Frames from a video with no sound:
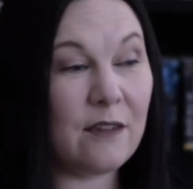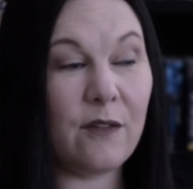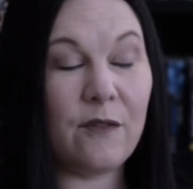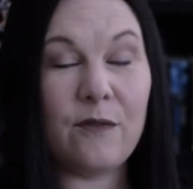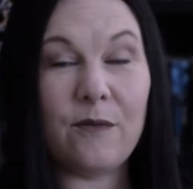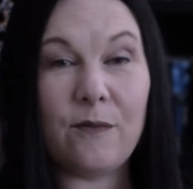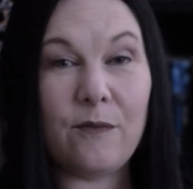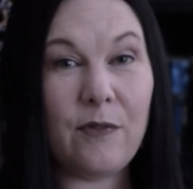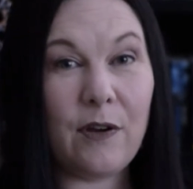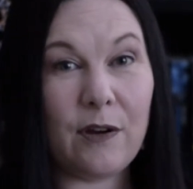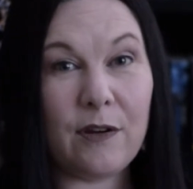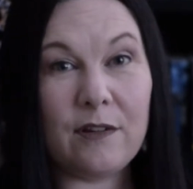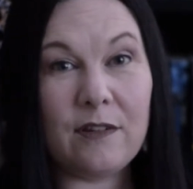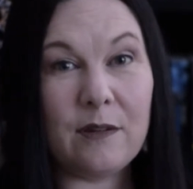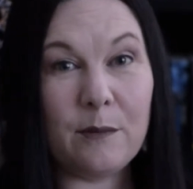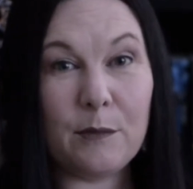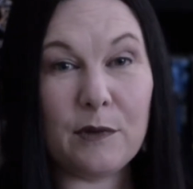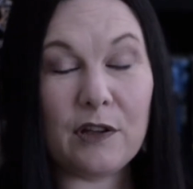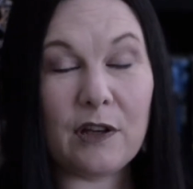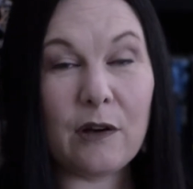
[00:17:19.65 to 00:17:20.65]
a very
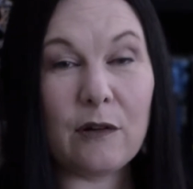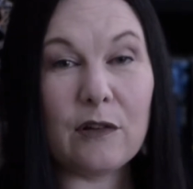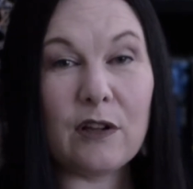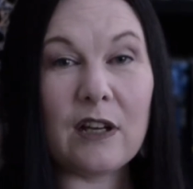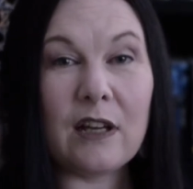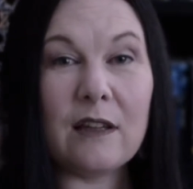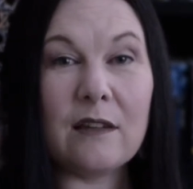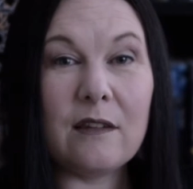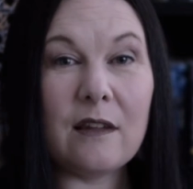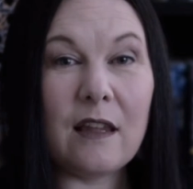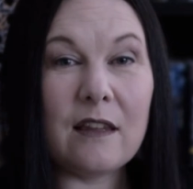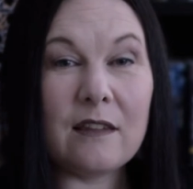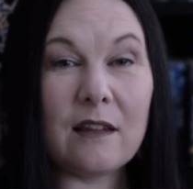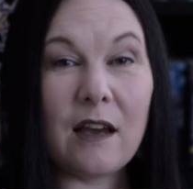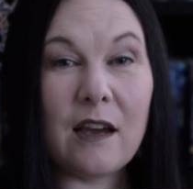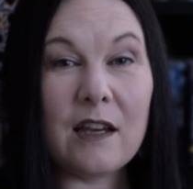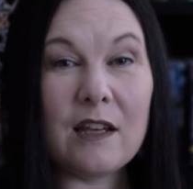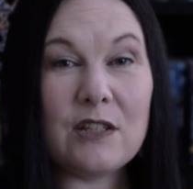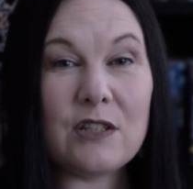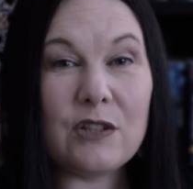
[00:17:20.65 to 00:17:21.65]
similar outlook as, as
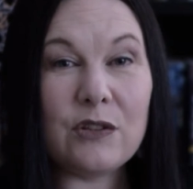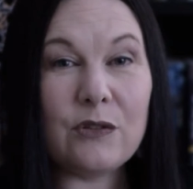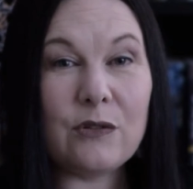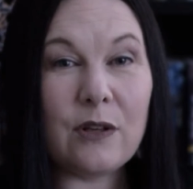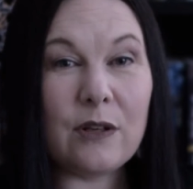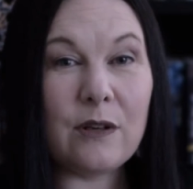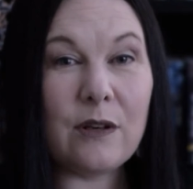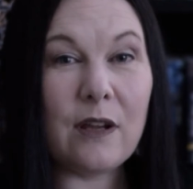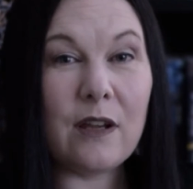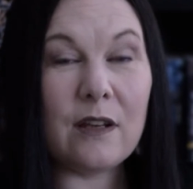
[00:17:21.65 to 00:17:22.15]
I do, and,